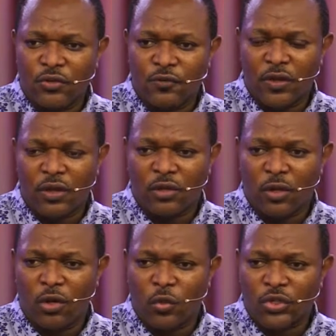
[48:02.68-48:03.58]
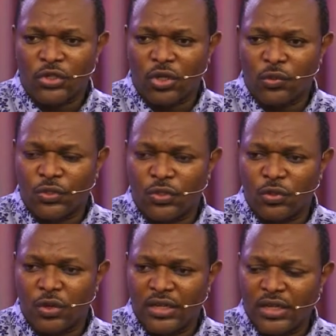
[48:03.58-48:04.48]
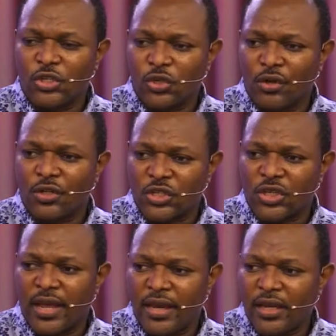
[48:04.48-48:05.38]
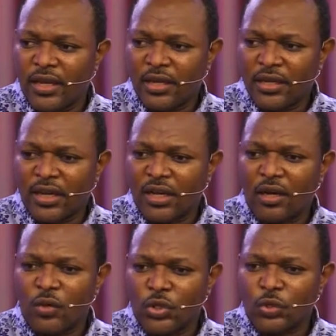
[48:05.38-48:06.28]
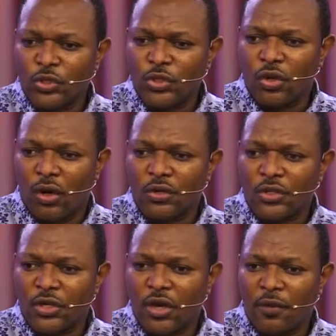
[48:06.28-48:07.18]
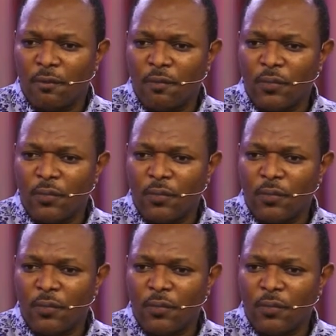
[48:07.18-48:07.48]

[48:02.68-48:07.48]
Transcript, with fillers: you felt the Lord was not with you. I need you to understand that God was with you all the time.